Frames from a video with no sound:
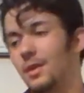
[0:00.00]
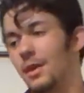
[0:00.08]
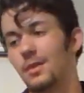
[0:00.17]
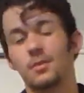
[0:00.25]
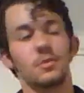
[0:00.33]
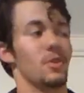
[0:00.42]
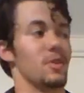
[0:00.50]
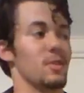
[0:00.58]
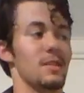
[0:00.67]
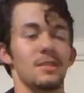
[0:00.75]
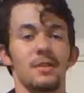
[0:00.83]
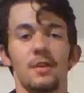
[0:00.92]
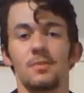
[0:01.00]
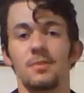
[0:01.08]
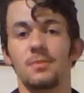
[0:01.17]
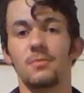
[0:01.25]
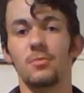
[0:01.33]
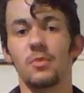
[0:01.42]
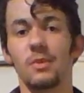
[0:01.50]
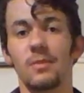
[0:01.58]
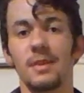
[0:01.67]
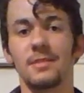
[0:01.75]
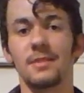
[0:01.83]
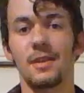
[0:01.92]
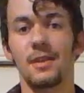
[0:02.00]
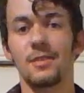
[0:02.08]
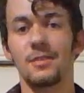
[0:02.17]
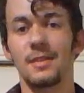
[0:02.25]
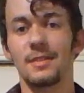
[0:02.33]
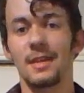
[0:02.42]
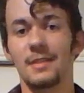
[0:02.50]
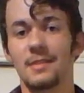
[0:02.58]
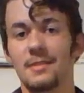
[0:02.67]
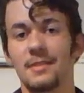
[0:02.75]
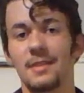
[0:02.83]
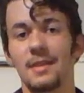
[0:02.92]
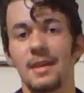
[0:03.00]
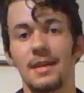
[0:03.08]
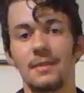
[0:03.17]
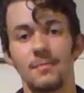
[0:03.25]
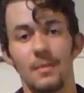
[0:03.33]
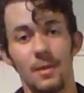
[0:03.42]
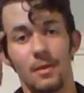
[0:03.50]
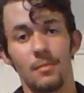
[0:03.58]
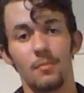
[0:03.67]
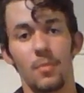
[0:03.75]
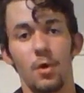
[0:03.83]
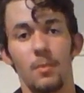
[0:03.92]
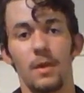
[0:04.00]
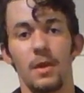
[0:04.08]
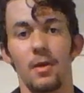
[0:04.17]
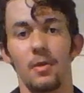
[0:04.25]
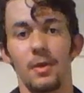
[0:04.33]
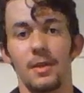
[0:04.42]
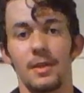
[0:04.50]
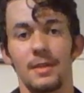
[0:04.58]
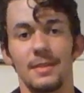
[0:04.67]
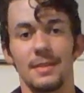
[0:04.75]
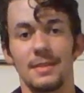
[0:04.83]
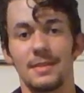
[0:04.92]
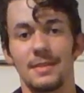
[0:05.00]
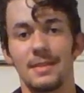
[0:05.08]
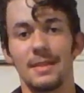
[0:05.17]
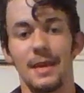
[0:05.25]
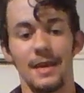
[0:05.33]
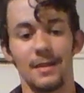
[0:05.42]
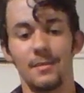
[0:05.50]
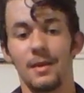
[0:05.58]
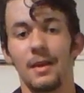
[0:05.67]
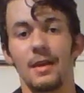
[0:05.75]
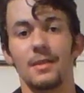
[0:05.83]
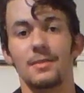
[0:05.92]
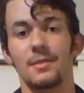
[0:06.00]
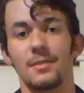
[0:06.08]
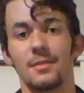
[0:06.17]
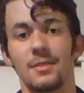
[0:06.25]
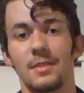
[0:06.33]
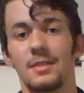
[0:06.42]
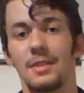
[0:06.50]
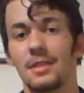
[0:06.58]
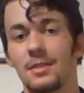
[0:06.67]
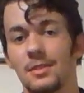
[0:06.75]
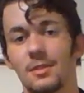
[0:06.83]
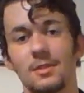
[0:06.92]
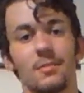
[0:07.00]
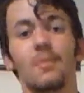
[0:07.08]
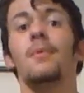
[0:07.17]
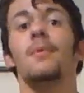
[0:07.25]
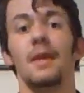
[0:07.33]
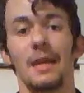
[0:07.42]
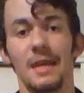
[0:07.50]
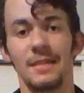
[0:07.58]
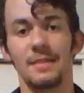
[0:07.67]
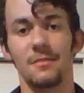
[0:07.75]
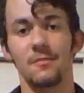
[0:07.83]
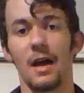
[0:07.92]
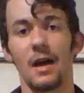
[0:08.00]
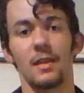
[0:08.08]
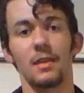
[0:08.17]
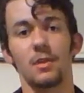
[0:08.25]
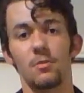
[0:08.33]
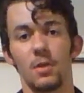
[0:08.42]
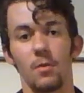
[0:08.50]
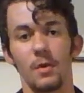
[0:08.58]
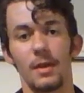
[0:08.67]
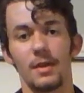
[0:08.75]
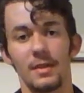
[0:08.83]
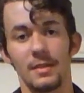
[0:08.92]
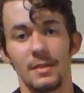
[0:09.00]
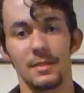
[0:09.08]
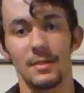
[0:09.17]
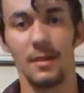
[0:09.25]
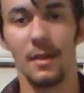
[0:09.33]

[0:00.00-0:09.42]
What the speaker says: You took these notes 3 weeks ago and the test is today. Boom, I know where it is. It's the date. It's under this teacher. Easy filing. You know where it is.